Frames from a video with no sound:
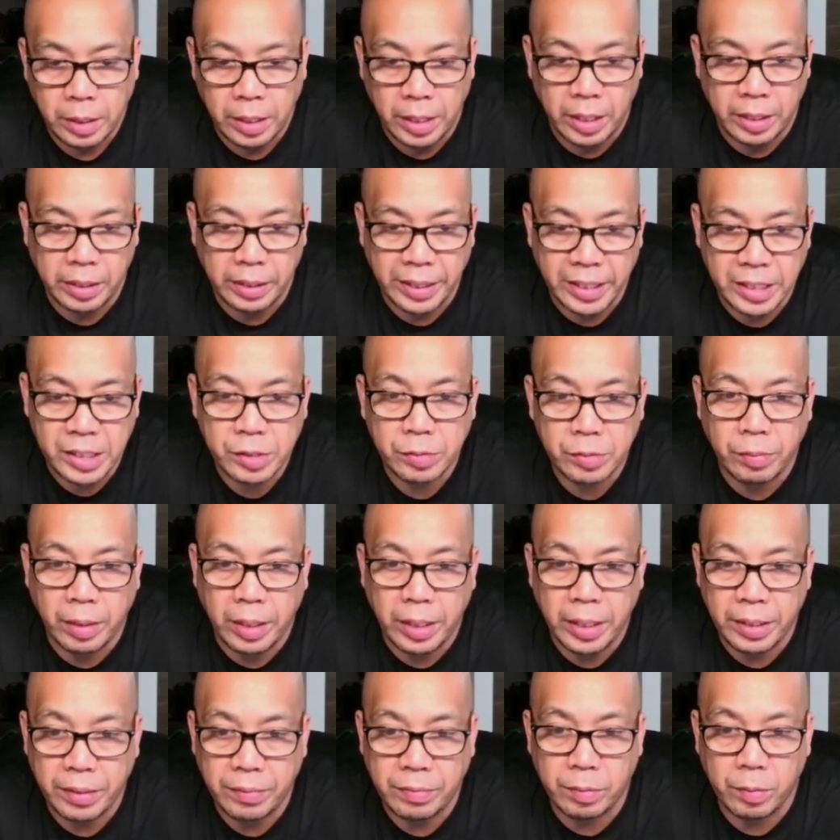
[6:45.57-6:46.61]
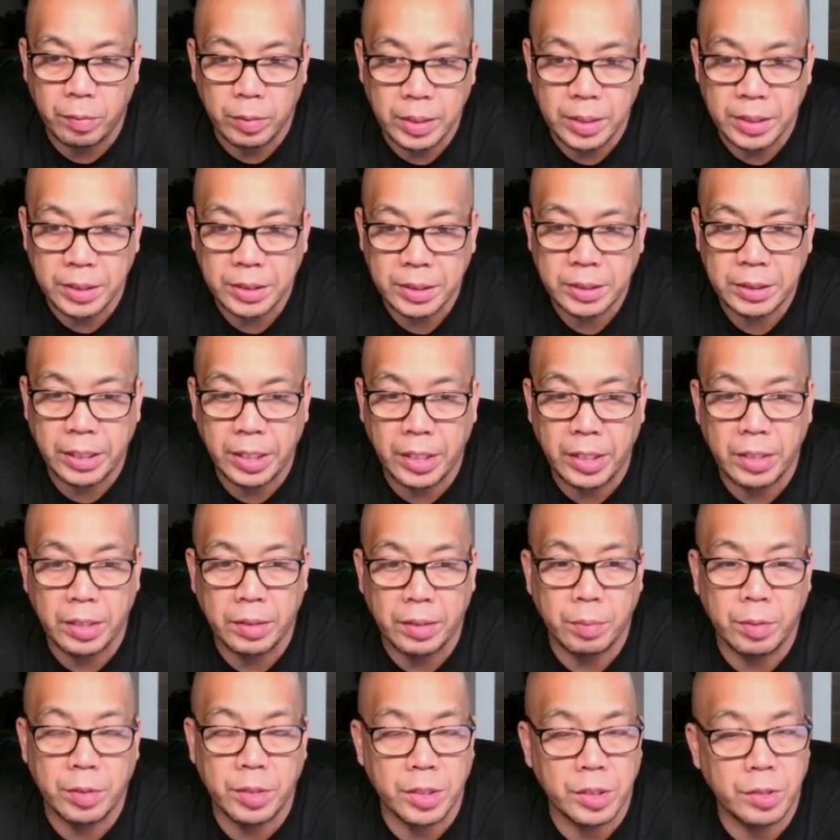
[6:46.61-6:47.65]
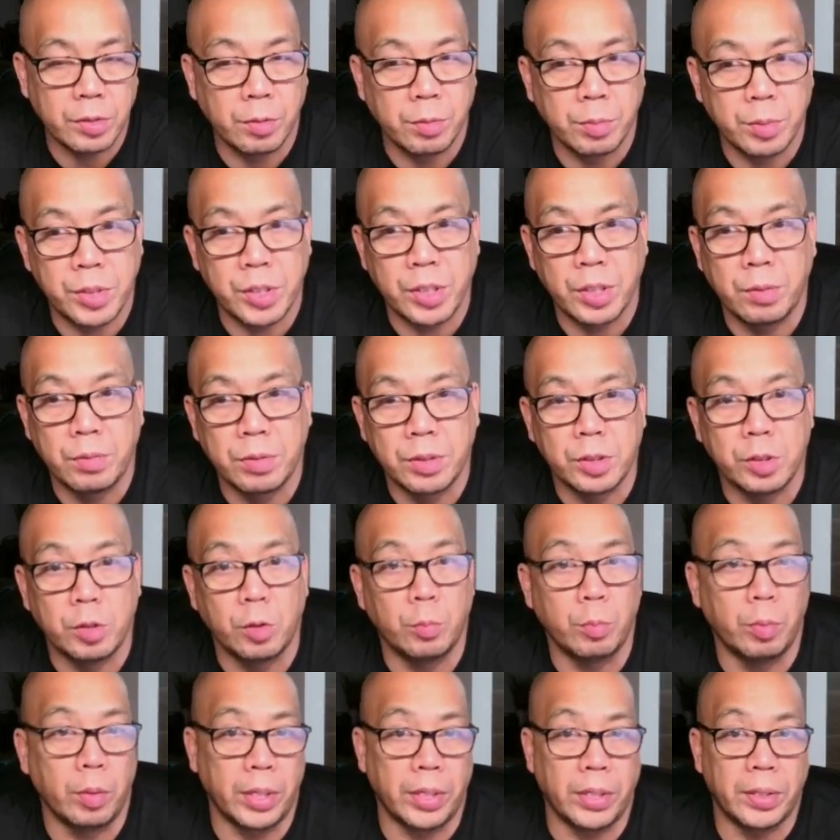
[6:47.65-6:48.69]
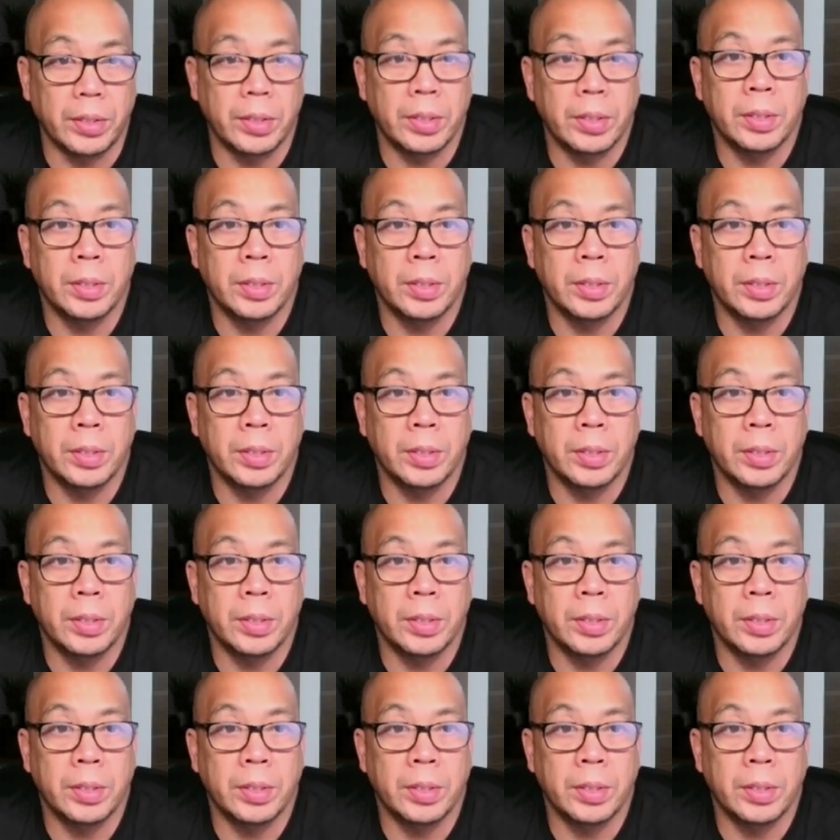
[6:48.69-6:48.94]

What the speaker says: And that's why for us, getting a progesterone machine was a no-brainer.